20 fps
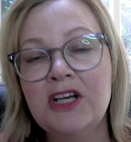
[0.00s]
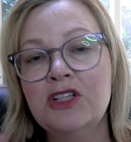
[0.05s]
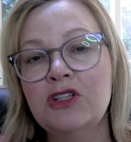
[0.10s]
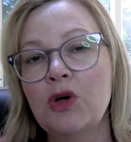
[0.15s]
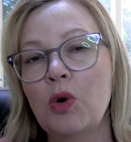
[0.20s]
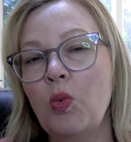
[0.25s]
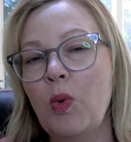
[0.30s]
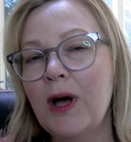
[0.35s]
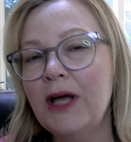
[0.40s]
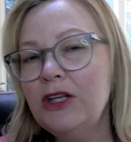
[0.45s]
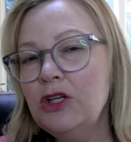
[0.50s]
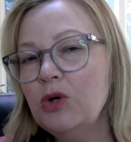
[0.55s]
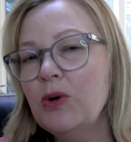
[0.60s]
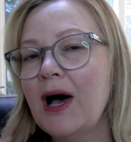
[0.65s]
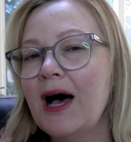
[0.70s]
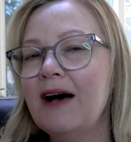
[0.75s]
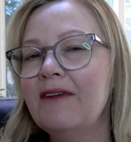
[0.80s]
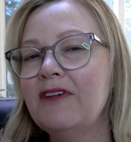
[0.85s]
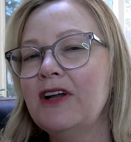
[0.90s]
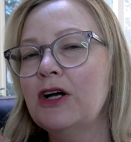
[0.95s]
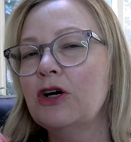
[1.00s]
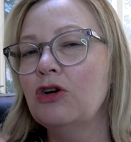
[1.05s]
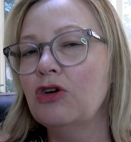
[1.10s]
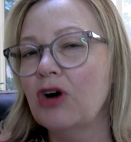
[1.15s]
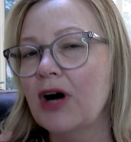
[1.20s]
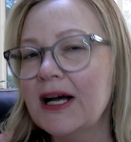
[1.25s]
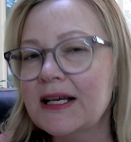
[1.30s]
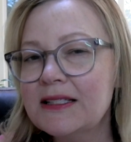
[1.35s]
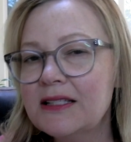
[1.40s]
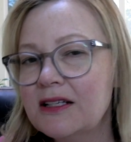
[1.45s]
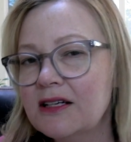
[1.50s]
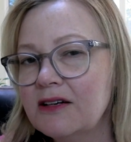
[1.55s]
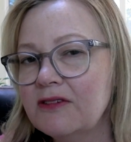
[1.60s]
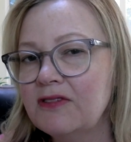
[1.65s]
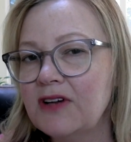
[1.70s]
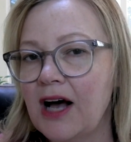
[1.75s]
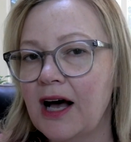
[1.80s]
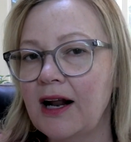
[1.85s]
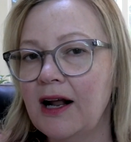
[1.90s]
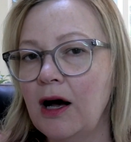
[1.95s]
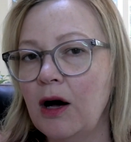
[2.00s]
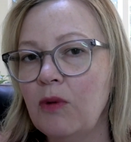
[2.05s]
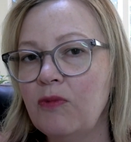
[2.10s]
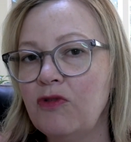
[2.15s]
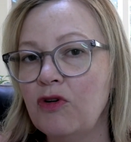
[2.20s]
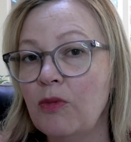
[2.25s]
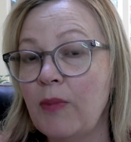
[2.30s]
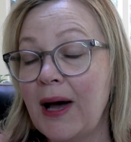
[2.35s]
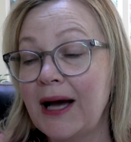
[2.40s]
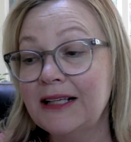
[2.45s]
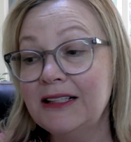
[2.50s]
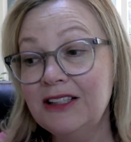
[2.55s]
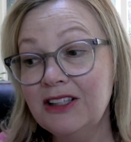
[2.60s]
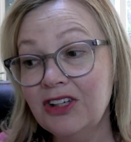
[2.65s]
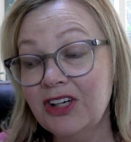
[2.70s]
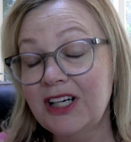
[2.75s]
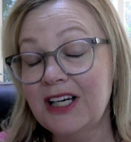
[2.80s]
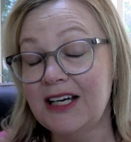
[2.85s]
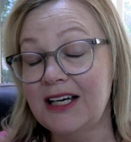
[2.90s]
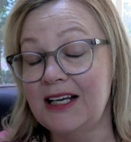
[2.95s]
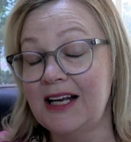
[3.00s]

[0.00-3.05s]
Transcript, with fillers: So when you have an aggressive, not helpful bacteria,